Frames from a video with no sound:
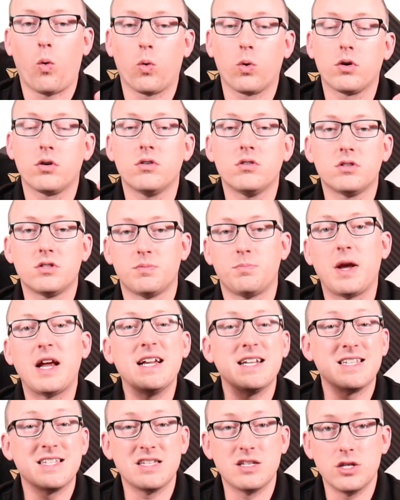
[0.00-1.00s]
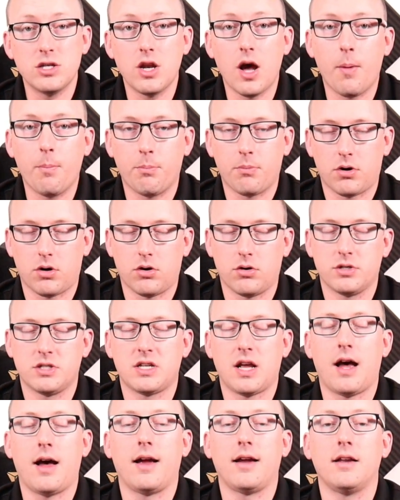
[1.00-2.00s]
order space number
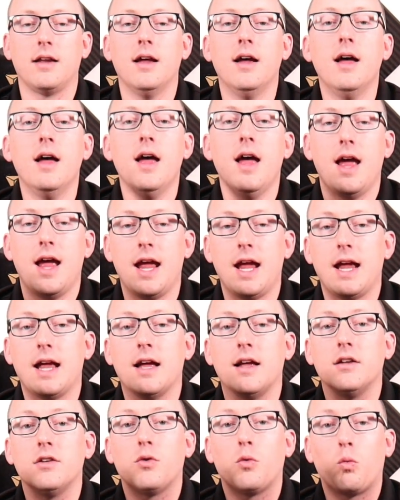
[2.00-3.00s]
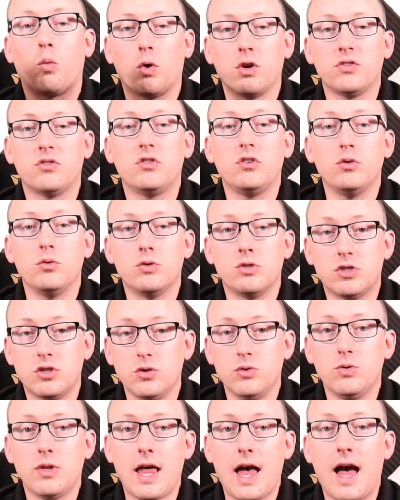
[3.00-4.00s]
sign. And once you
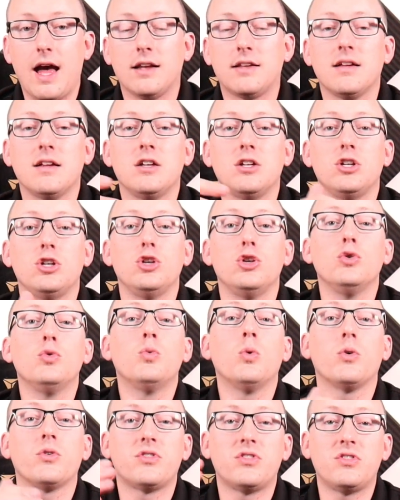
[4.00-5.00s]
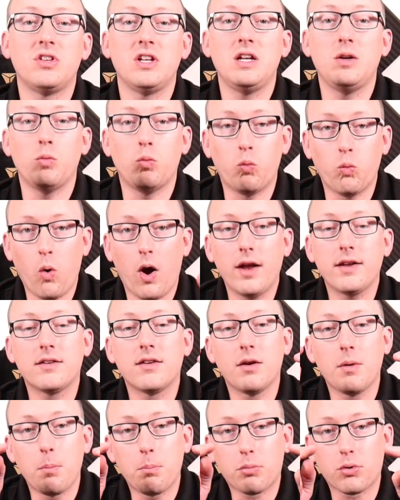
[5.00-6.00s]
do that, you will see
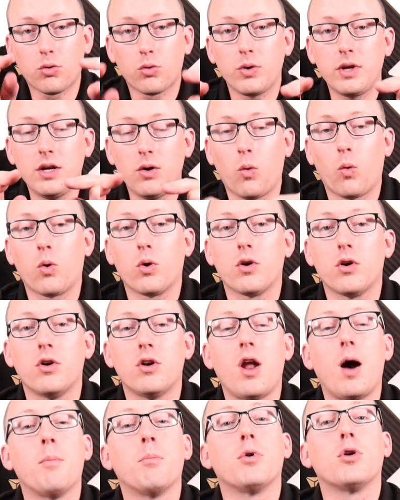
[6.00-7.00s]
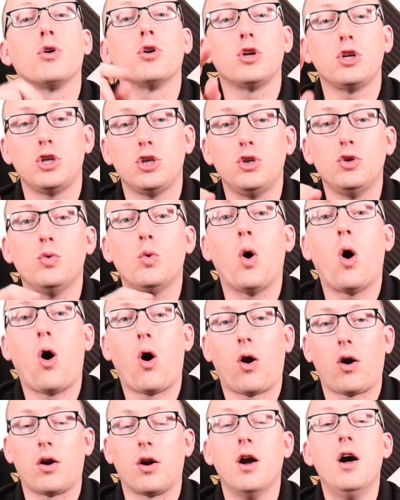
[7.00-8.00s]
what pre-order number you
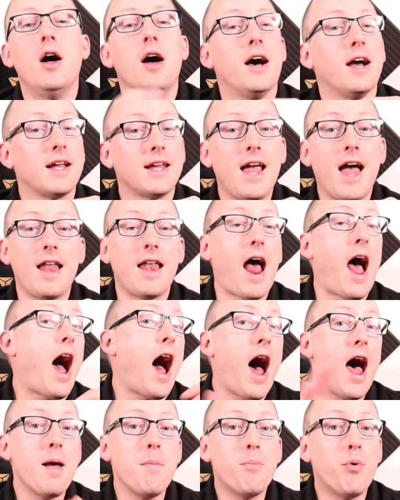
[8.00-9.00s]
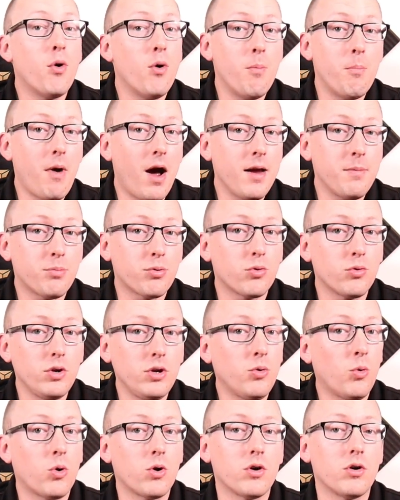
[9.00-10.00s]
are. Again, I put my
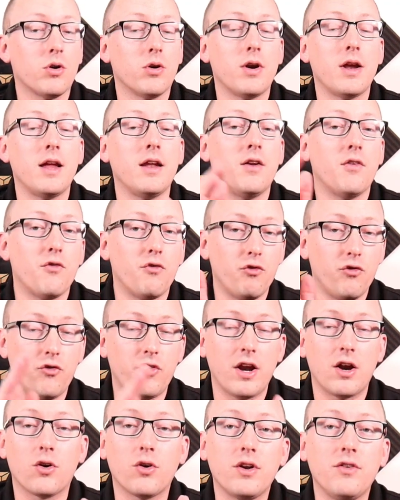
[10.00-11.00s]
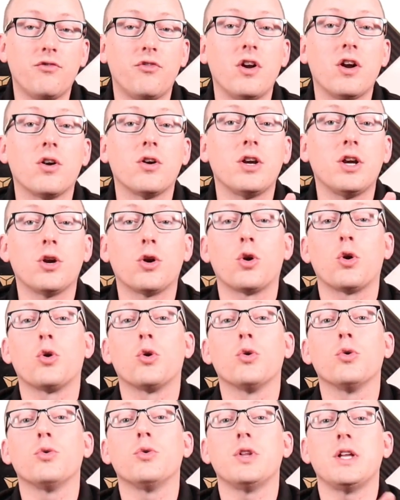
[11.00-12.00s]
pre-order in very, very
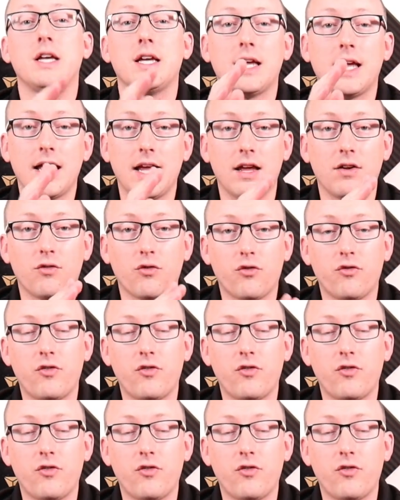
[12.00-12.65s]
early in